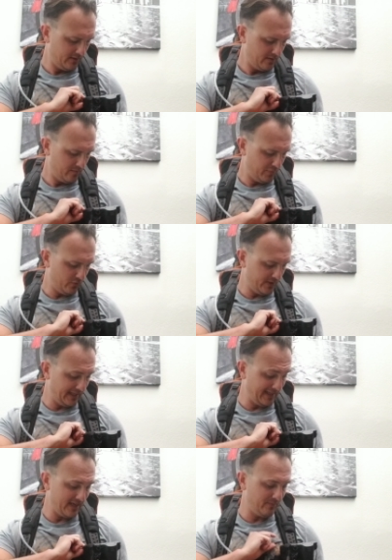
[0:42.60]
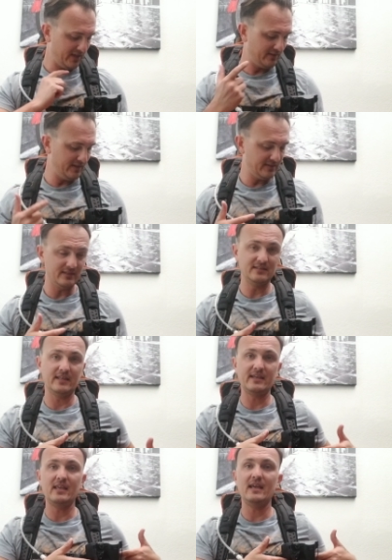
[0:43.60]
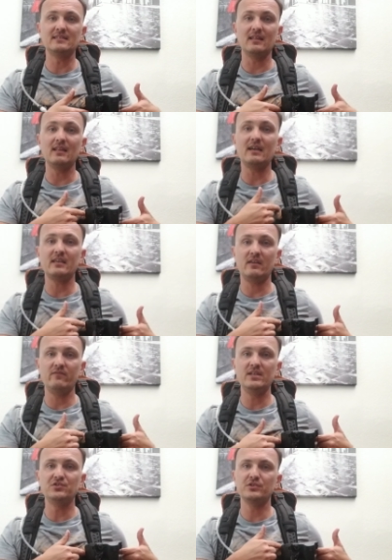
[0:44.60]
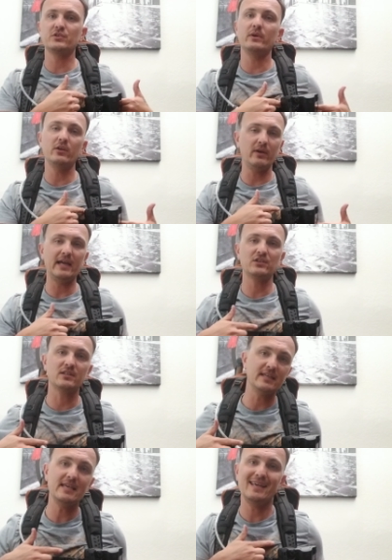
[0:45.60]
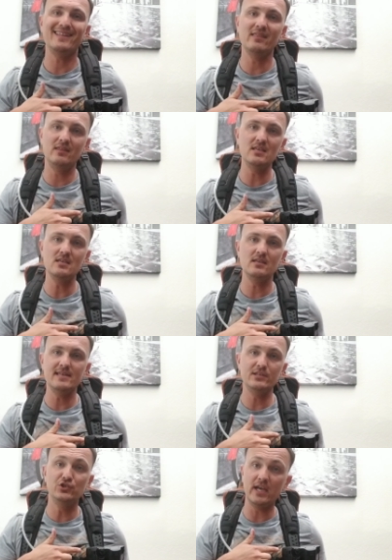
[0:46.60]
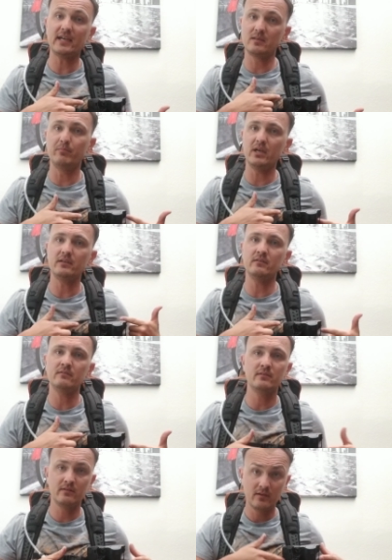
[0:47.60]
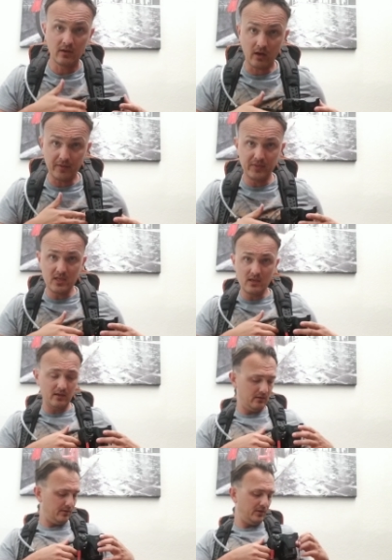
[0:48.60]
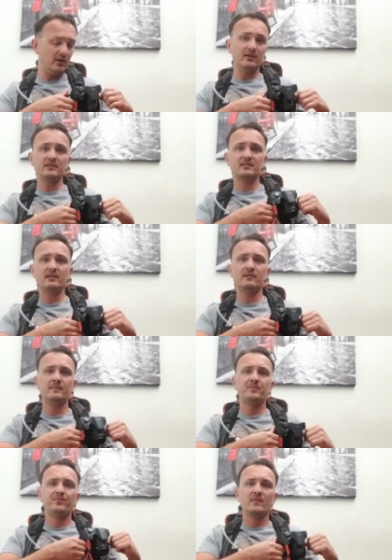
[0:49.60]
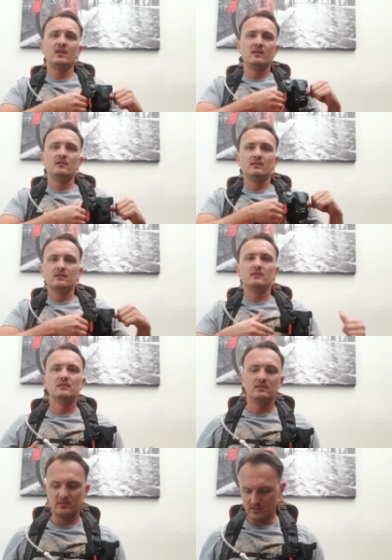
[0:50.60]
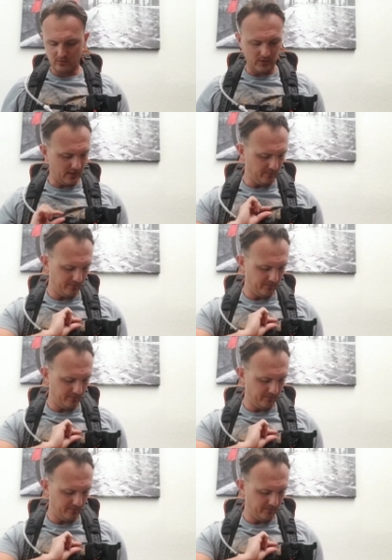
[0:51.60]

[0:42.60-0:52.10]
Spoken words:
But what I like about this is like it has a locking feature, so I don't actually hit the eject button on the harness there. So